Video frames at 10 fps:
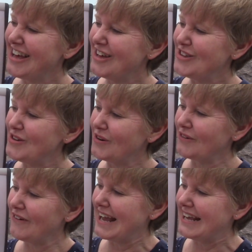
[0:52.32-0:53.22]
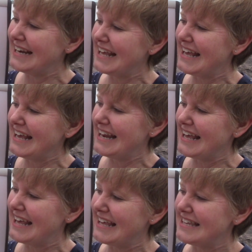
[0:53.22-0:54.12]
You're right. It
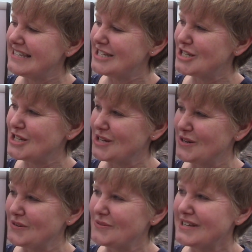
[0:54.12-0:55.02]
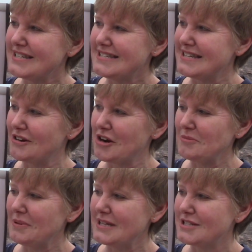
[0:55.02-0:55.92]
is two. Zero
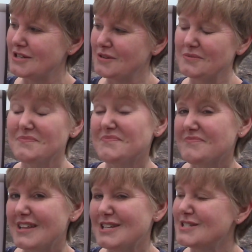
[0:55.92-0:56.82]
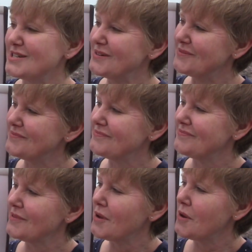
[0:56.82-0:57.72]
plus two is two.
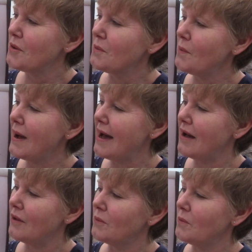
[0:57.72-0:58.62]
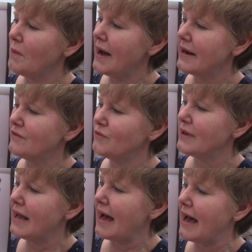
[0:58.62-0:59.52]
Well, what if
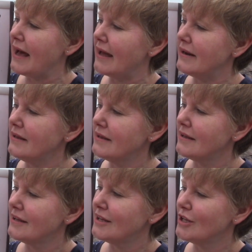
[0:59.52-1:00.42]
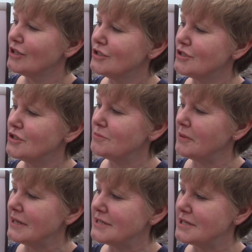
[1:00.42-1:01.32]
we add two
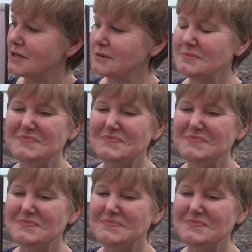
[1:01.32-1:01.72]
plus two?